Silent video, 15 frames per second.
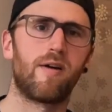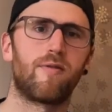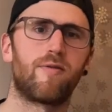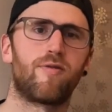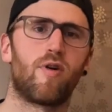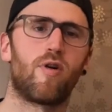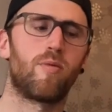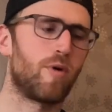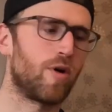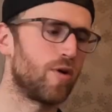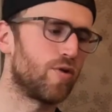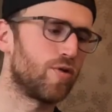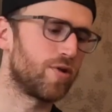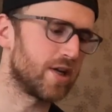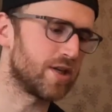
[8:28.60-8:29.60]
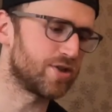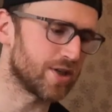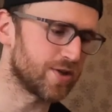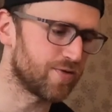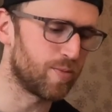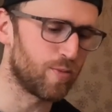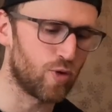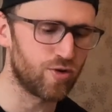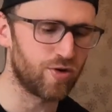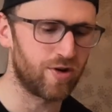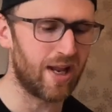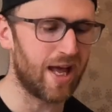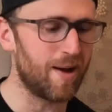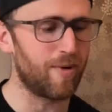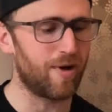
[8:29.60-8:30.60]
from my order, just from ordering
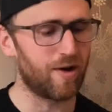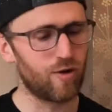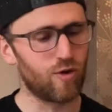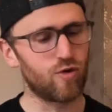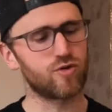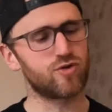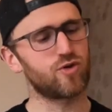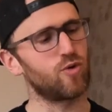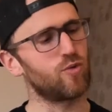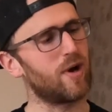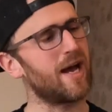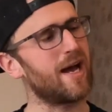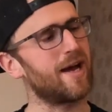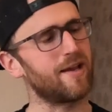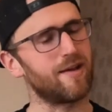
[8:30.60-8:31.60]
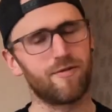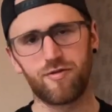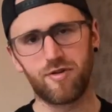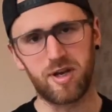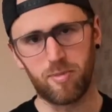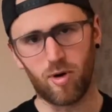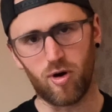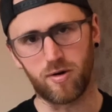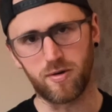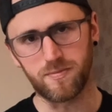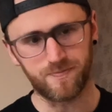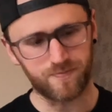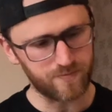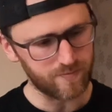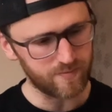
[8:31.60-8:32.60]
them, and I also had a free bottle.
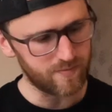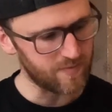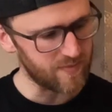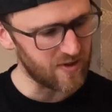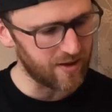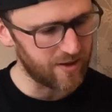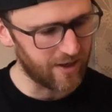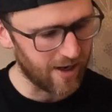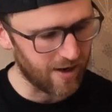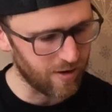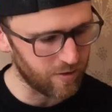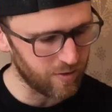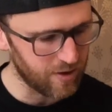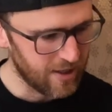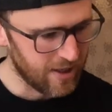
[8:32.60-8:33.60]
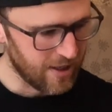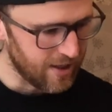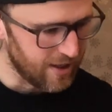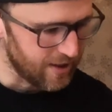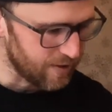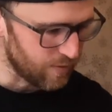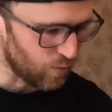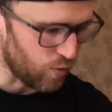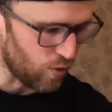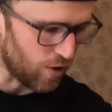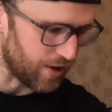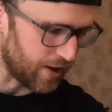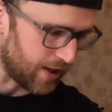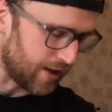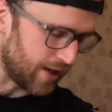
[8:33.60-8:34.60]
Now
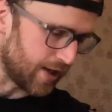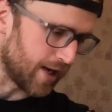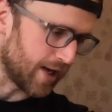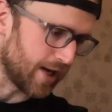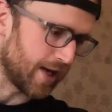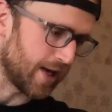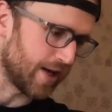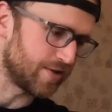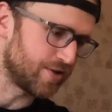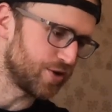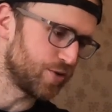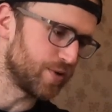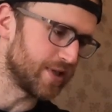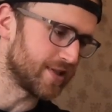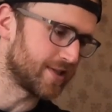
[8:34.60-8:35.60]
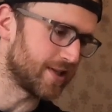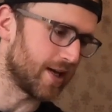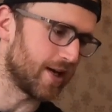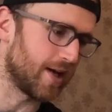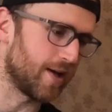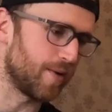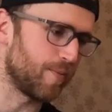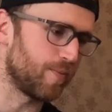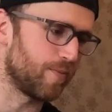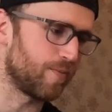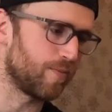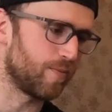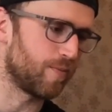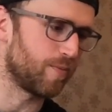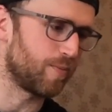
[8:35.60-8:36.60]
what they do is,
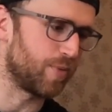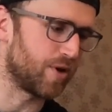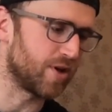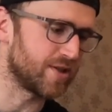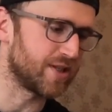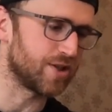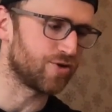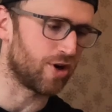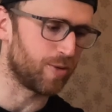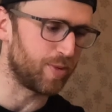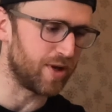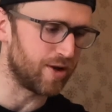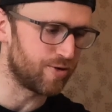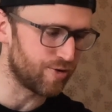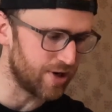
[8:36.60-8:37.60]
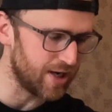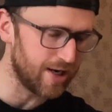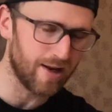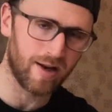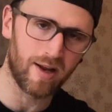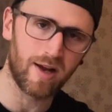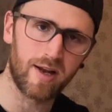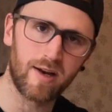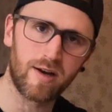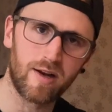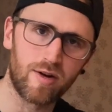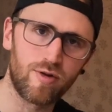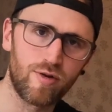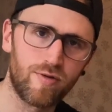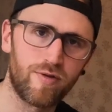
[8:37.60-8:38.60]
because they're trying to be green
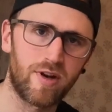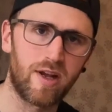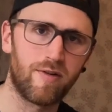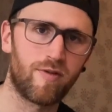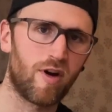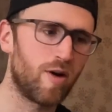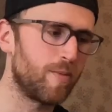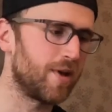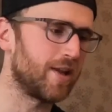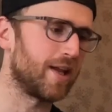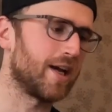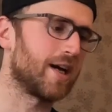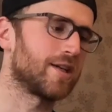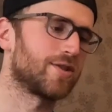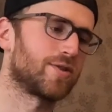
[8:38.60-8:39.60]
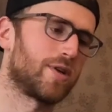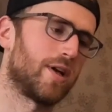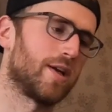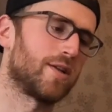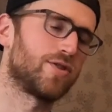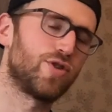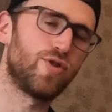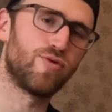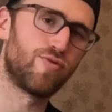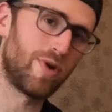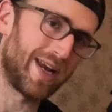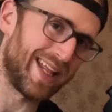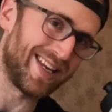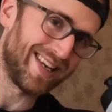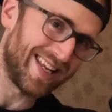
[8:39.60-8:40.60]
and good for the environment, they ask, like, do you
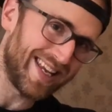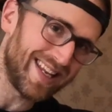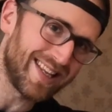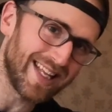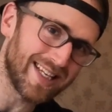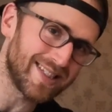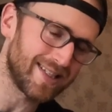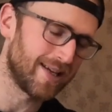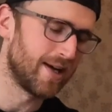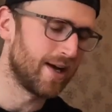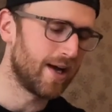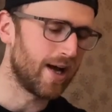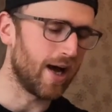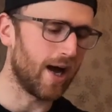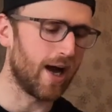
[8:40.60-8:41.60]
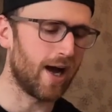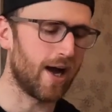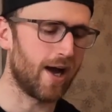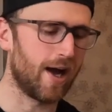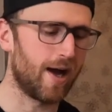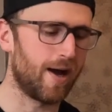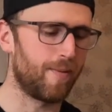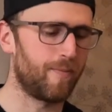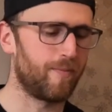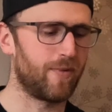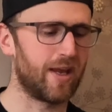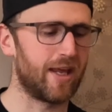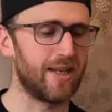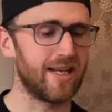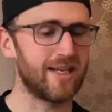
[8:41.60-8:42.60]
really need this?
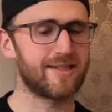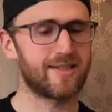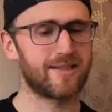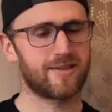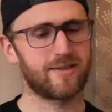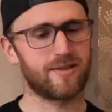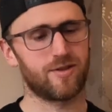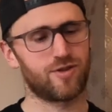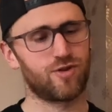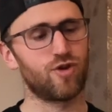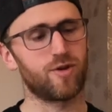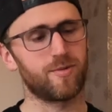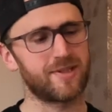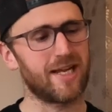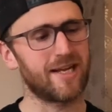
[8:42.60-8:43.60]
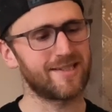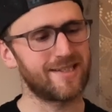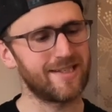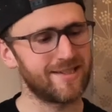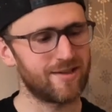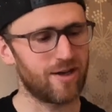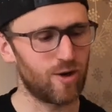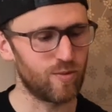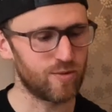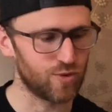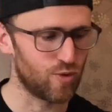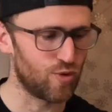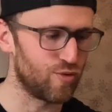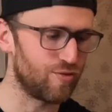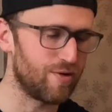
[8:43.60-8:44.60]
In this circumstances, I was
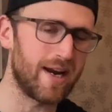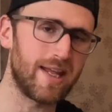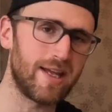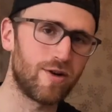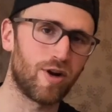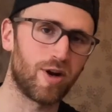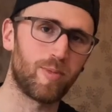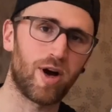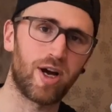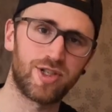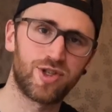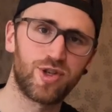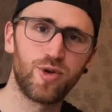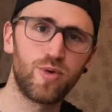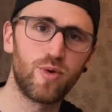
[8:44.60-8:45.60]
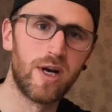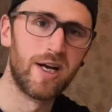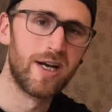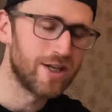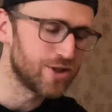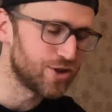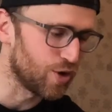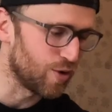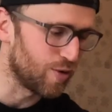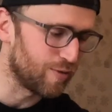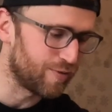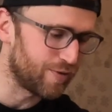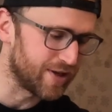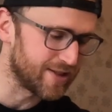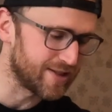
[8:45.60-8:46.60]
already going to buy two, so
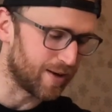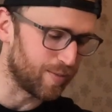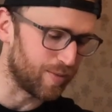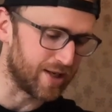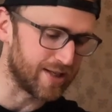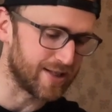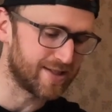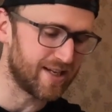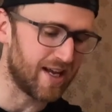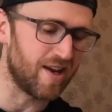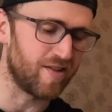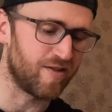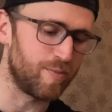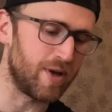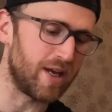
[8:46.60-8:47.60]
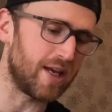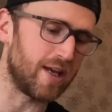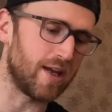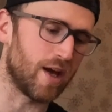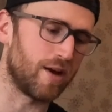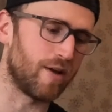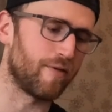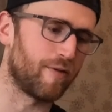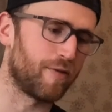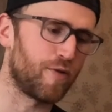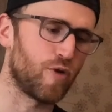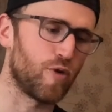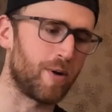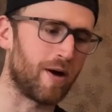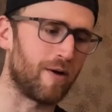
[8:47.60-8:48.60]
for example it saved me another
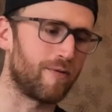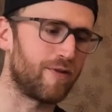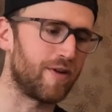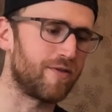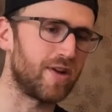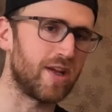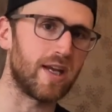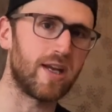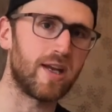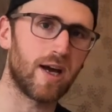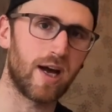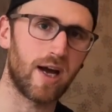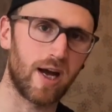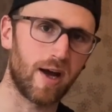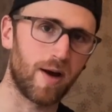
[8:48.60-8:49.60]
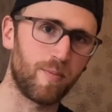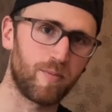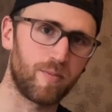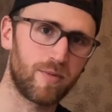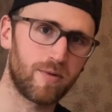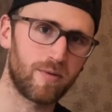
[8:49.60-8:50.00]
£4.50